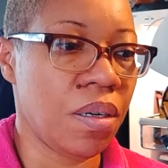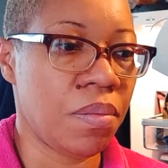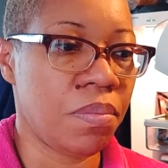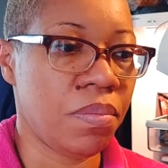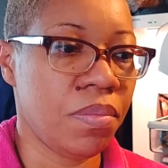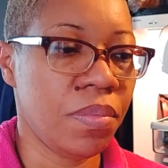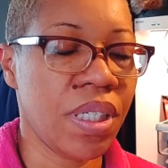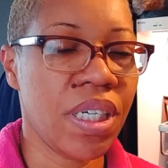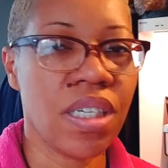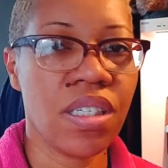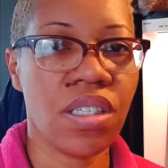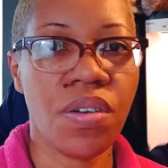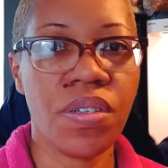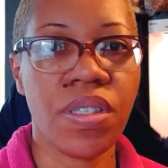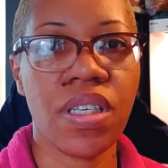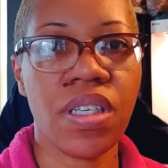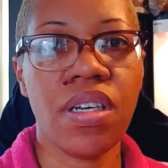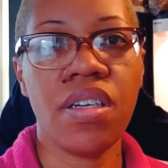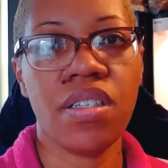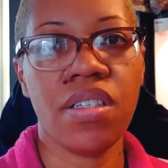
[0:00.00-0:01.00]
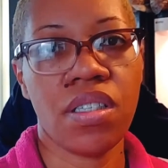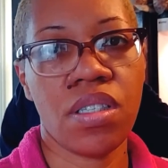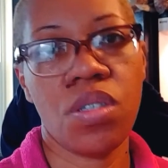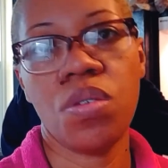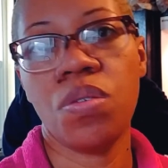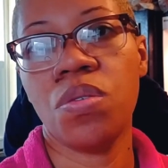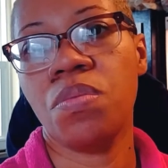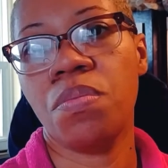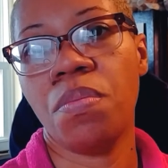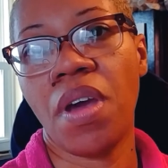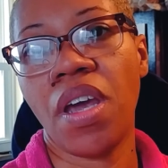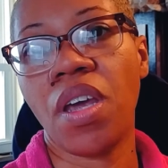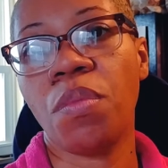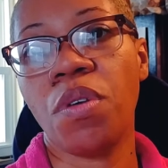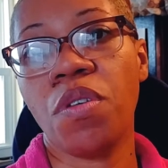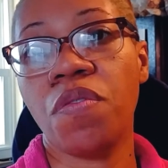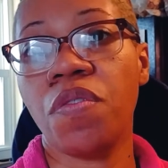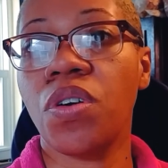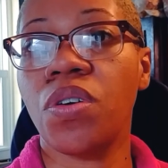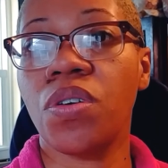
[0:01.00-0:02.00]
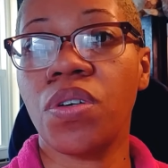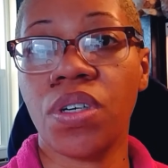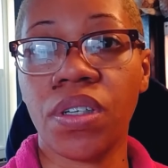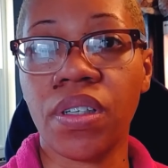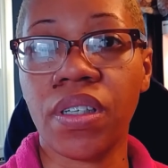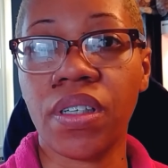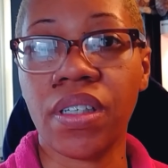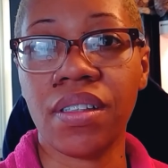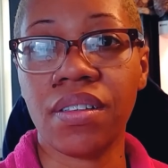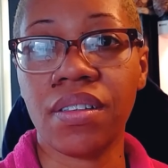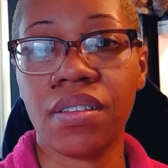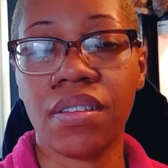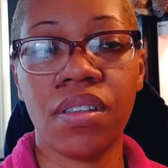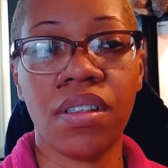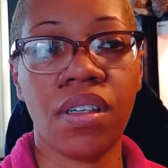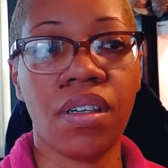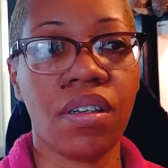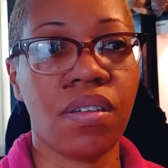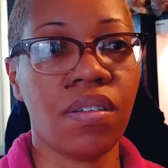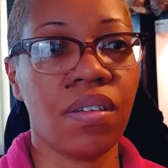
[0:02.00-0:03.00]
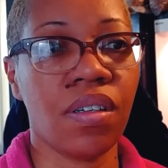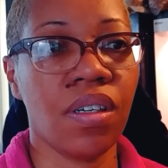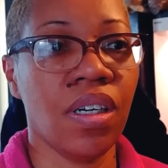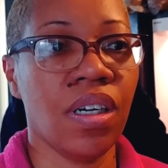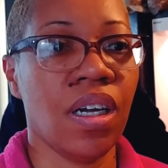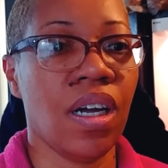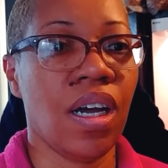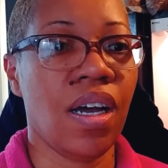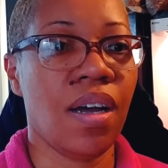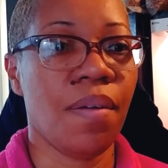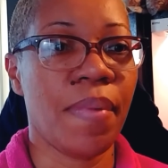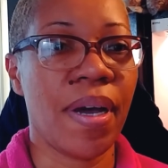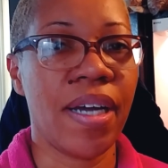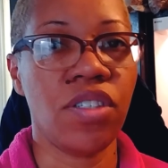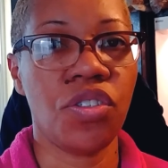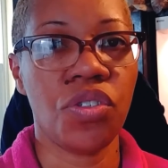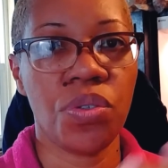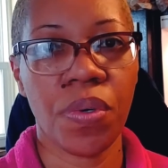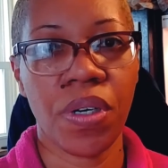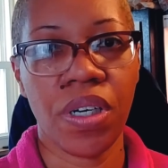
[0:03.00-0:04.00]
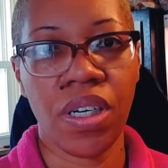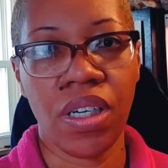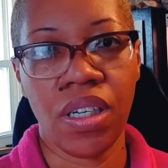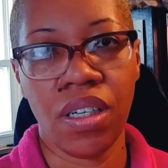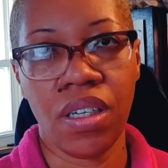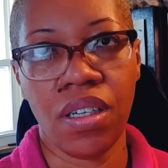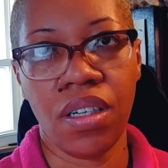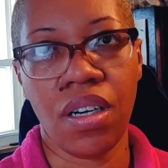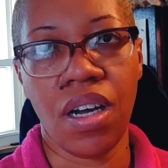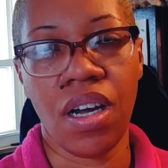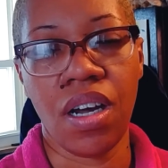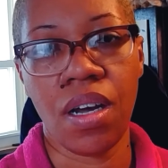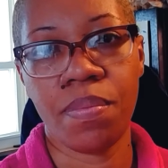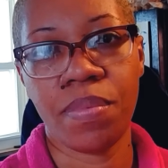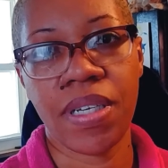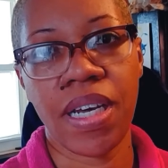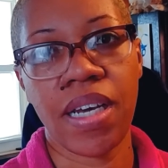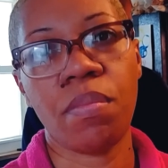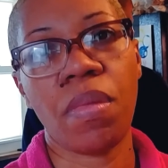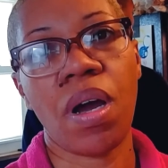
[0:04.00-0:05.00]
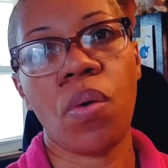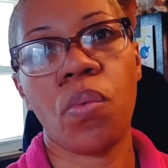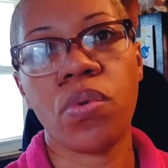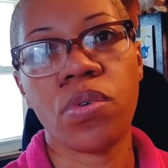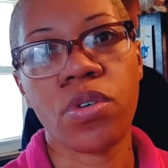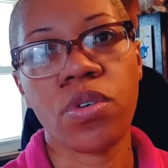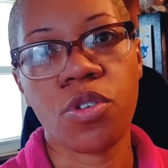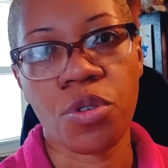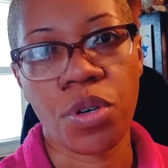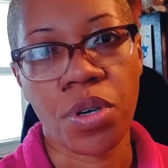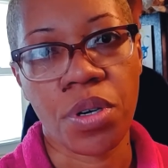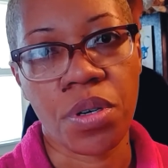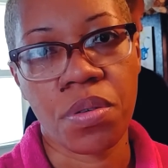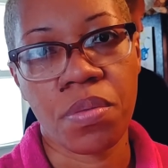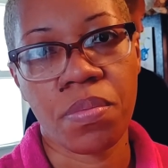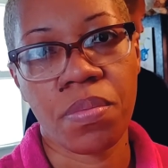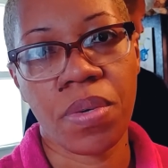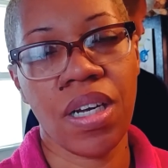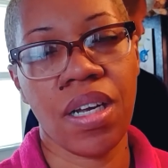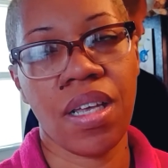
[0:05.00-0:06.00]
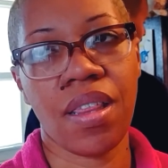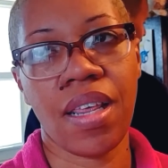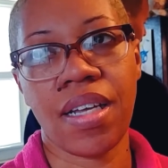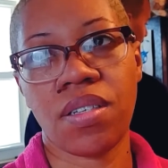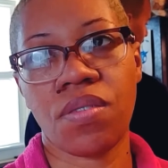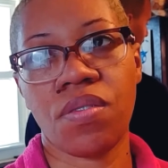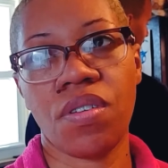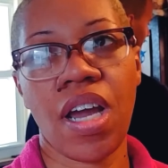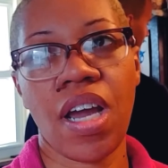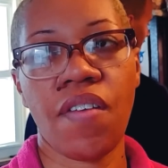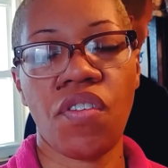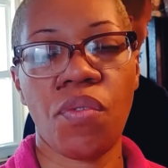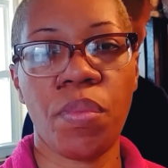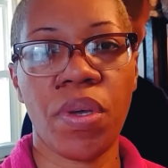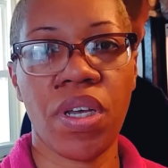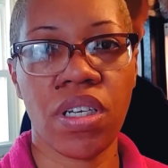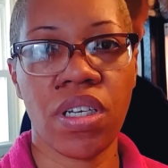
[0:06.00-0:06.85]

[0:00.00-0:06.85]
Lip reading: because those things do make me feel good, I do want to update my wardrobe. That's going to have to be a